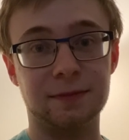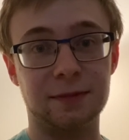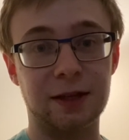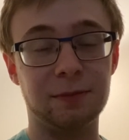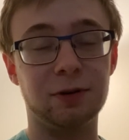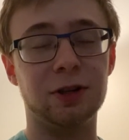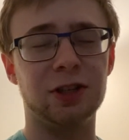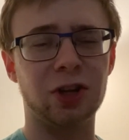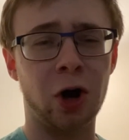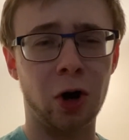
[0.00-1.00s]
They put
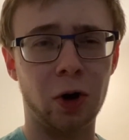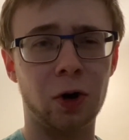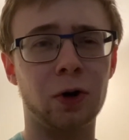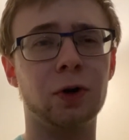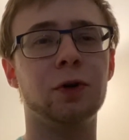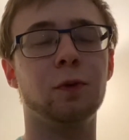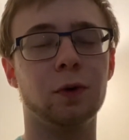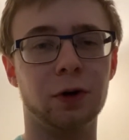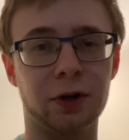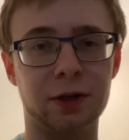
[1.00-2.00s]
in hard
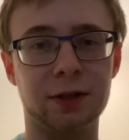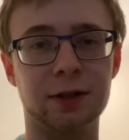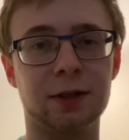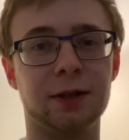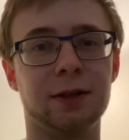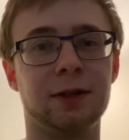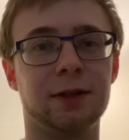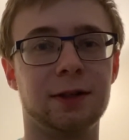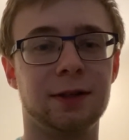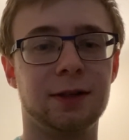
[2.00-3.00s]
work.
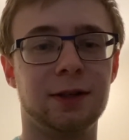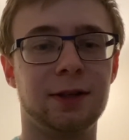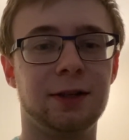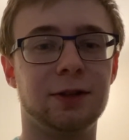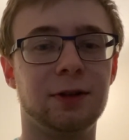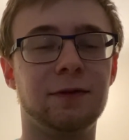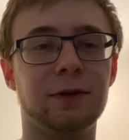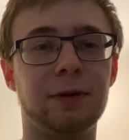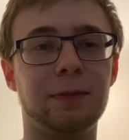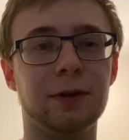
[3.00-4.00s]
Now, even
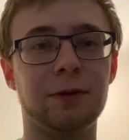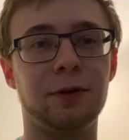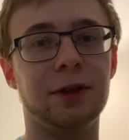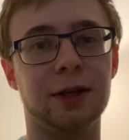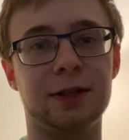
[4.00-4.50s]
the people that we think